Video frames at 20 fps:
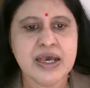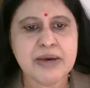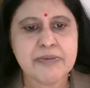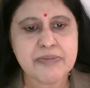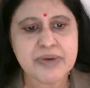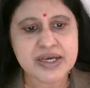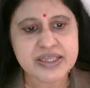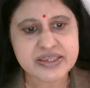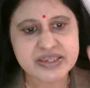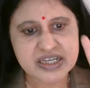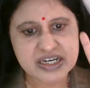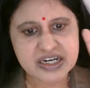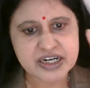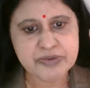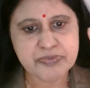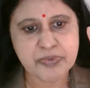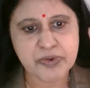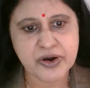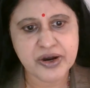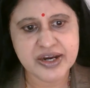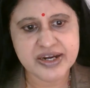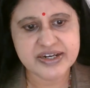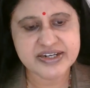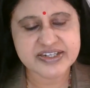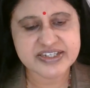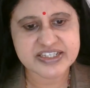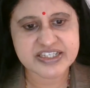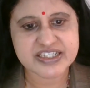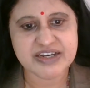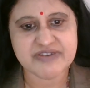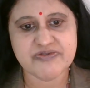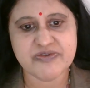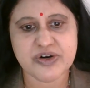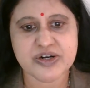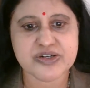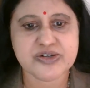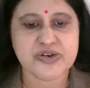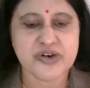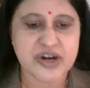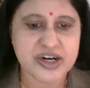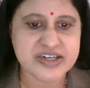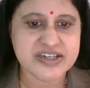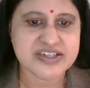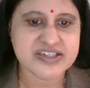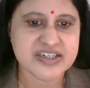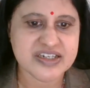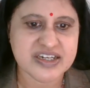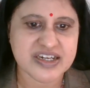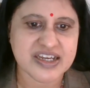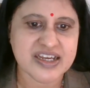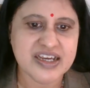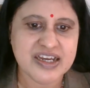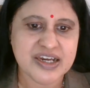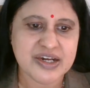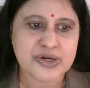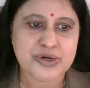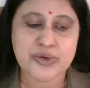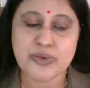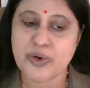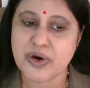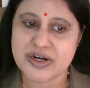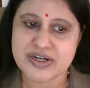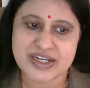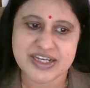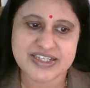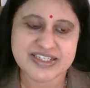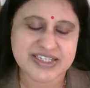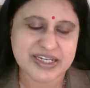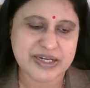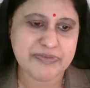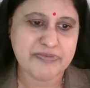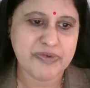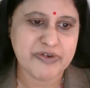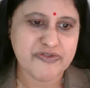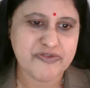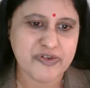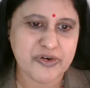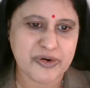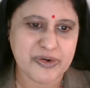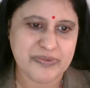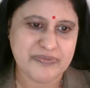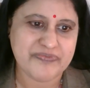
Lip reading: My third point is somewhat contrary to what I said before.